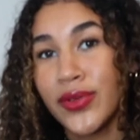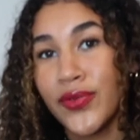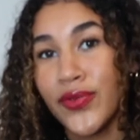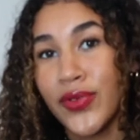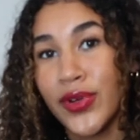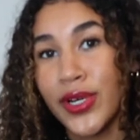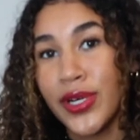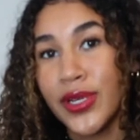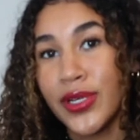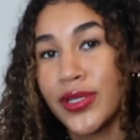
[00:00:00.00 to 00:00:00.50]

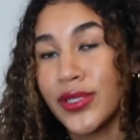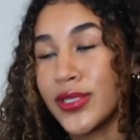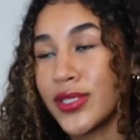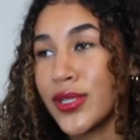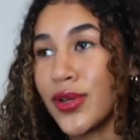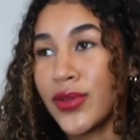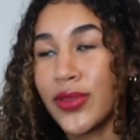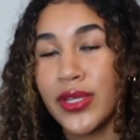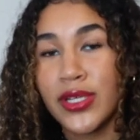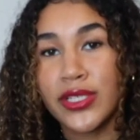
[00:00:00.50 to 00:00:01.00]
for to
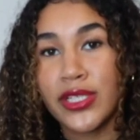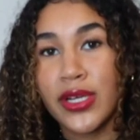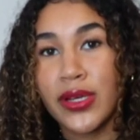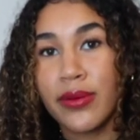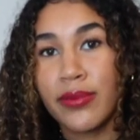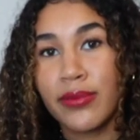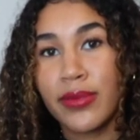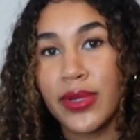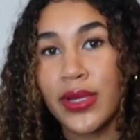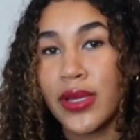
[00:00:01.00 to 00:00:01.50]
go to the
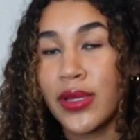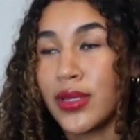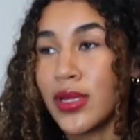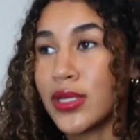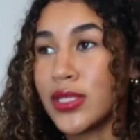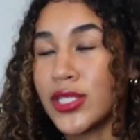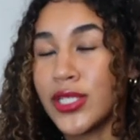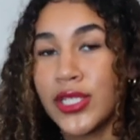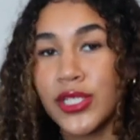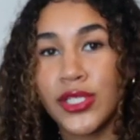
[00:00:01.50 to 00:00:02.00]
gym and
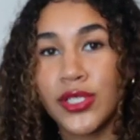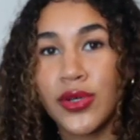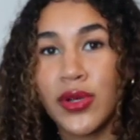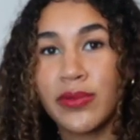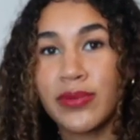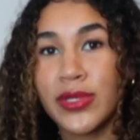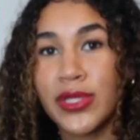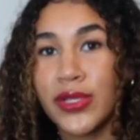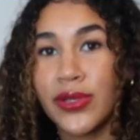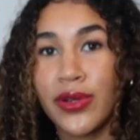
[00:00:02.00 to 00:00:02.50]
then to show
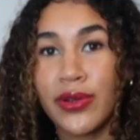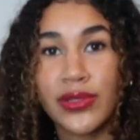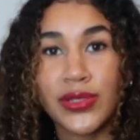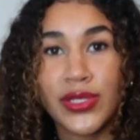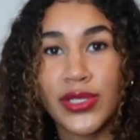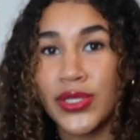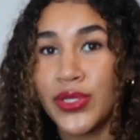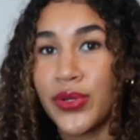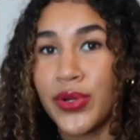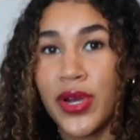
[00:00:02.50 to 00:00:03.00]
up to the
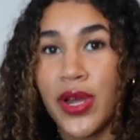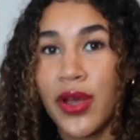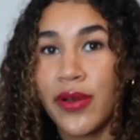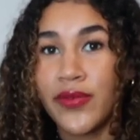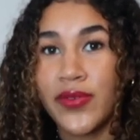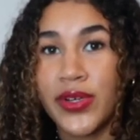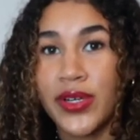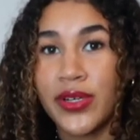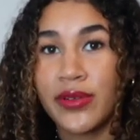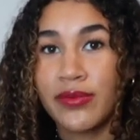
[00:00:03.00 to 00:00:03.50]
grocery store
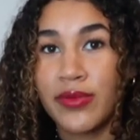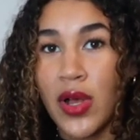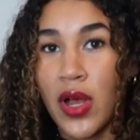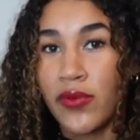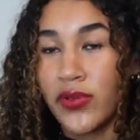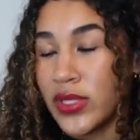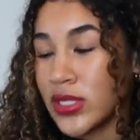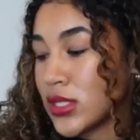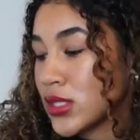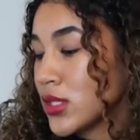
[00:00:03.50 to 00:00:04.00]
after,
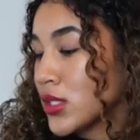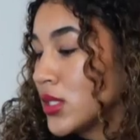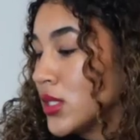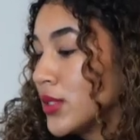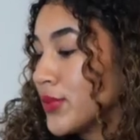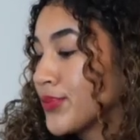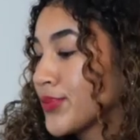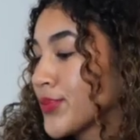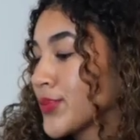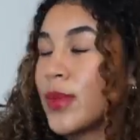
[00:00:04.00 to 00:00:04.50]

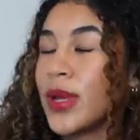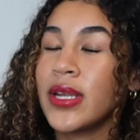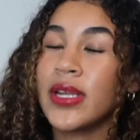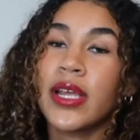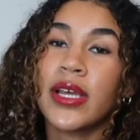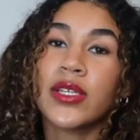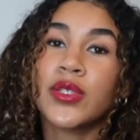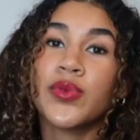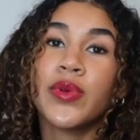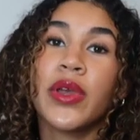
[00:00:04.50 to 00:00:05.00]
obviously.
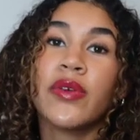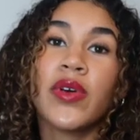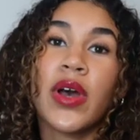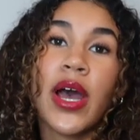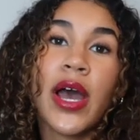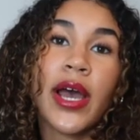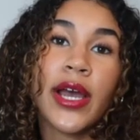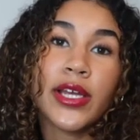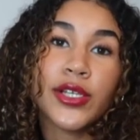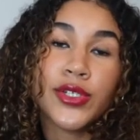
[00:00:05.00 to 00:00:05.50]
Next we have a
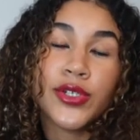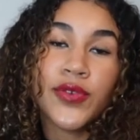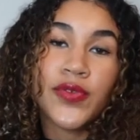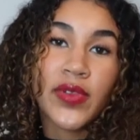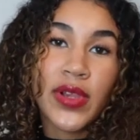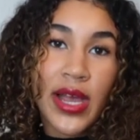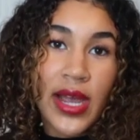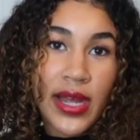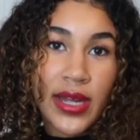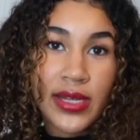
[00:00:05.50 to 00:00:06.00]
hydro
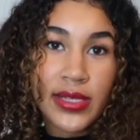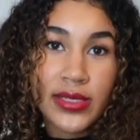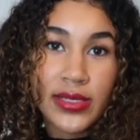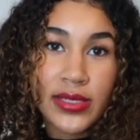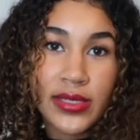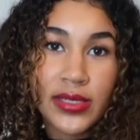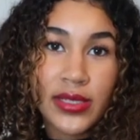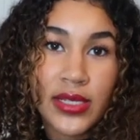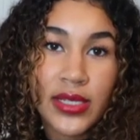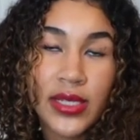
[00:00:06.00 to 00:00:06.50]

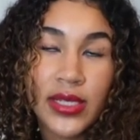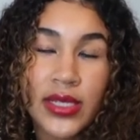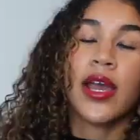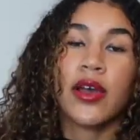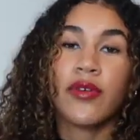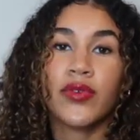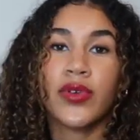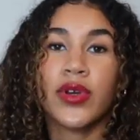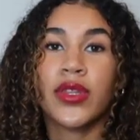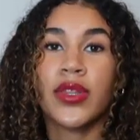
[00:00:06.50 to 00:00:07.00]
flask. I
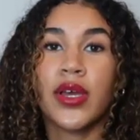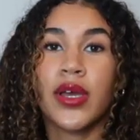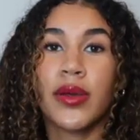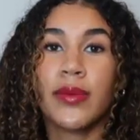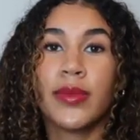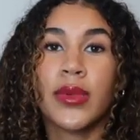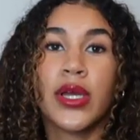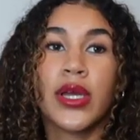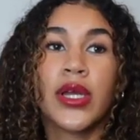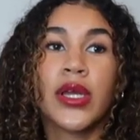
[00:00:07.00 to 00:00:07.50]
have one of
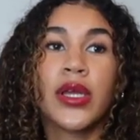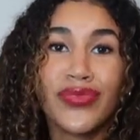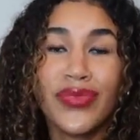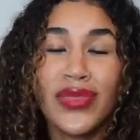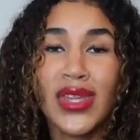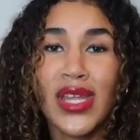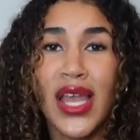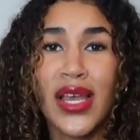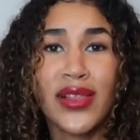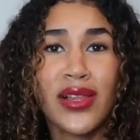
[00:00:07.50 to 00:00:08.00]
them.
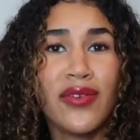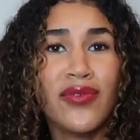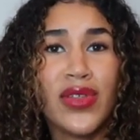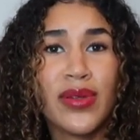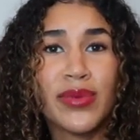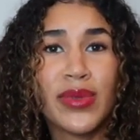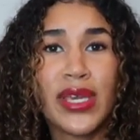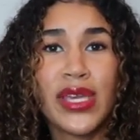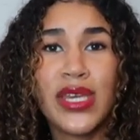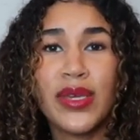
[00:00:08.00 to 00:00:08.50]
I love
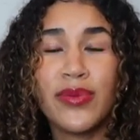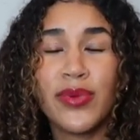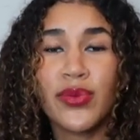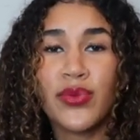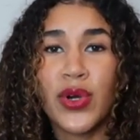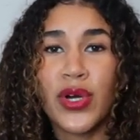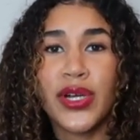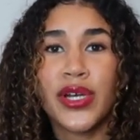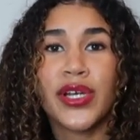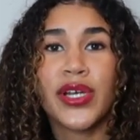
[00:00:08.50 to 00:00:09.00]
them. They keep your
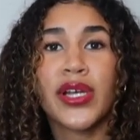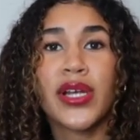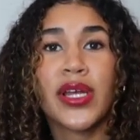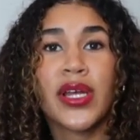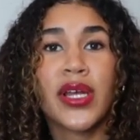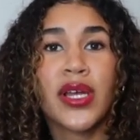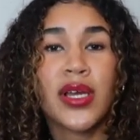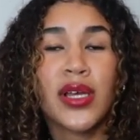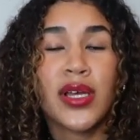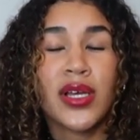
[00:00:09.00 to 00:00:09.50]
water
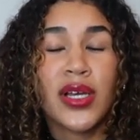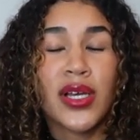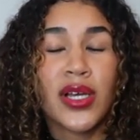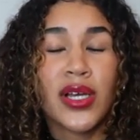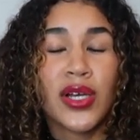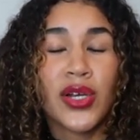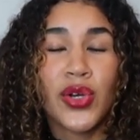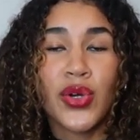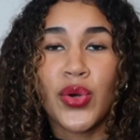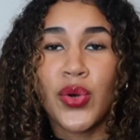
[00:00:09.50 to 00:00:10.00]

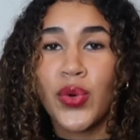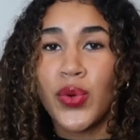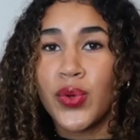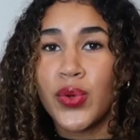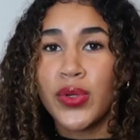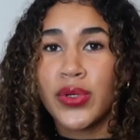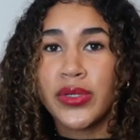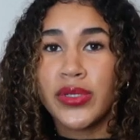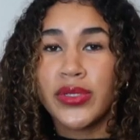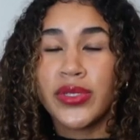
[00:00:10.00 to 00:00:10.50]

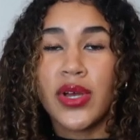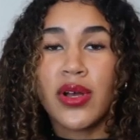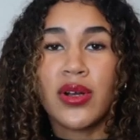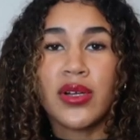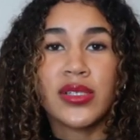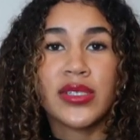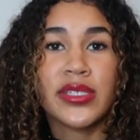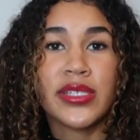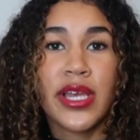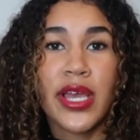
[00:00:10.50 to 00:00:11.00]
cold
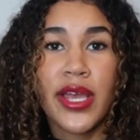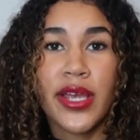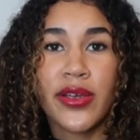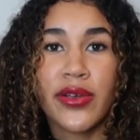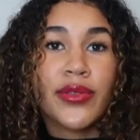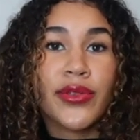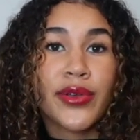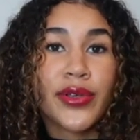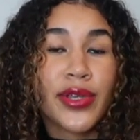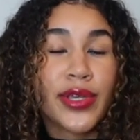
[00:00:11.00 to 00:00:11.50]
all day
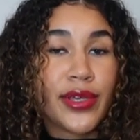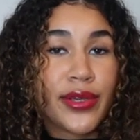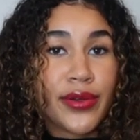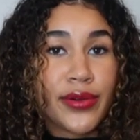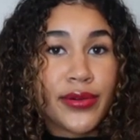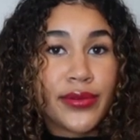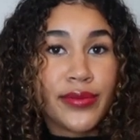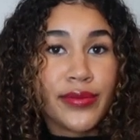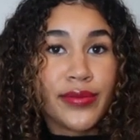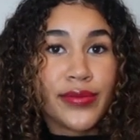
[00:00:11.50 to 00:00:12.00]
and they're
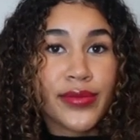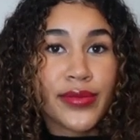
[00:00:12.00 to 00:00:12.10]
cute.